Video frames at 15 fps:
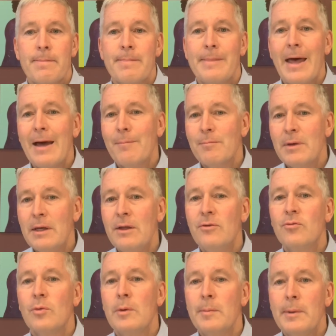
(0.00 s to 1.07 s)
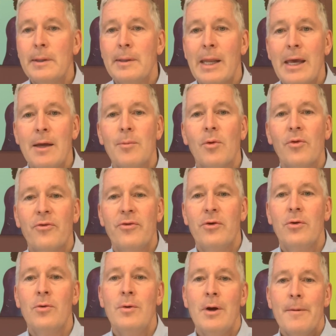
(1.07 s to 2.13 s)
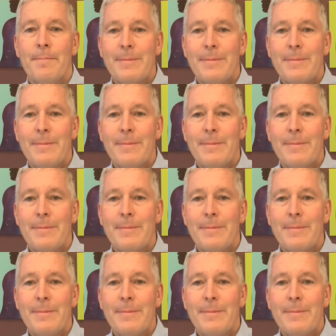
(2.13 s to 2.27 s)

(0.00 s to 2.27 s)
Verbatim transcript: That means we've been able to